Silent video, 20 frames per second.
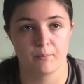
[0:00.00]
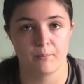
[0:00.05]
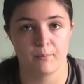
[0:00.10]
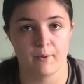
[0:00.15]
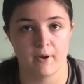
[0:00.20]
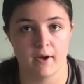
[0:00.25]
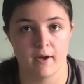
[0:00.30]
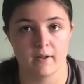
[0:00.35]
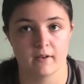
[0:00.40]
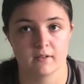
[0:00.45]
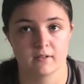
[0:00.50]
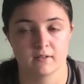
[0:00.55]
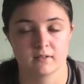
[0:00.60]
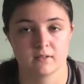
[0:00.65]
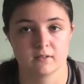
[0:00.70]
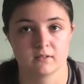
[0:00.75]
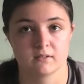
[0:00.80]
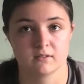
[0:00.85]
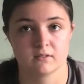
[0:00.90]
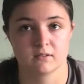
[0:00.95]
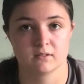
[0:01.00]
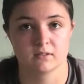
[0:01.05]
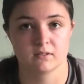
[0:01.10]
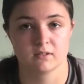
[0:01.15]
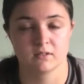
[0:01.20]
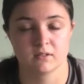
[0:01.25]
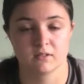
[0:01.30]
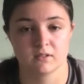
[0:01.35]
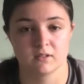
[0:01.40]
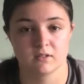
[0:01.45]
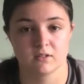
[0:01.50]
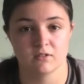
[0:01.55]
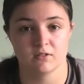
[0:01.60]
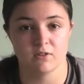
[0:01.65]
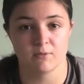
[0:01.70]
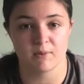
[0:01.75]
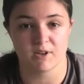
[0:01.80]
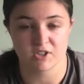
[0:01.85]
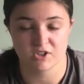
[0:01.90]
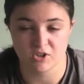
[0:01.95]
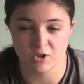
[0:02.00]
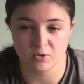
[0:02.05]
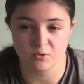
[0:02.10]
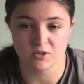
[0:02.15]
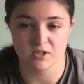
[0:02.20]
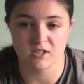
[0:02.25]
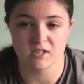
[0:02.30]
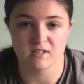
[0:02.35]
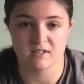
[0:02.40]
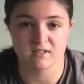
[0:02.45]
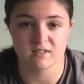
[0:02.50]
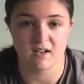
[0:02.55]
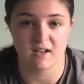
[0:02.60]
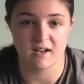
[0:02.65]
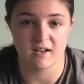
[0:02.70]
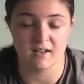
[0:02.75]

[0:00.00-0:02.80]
But my shoulders,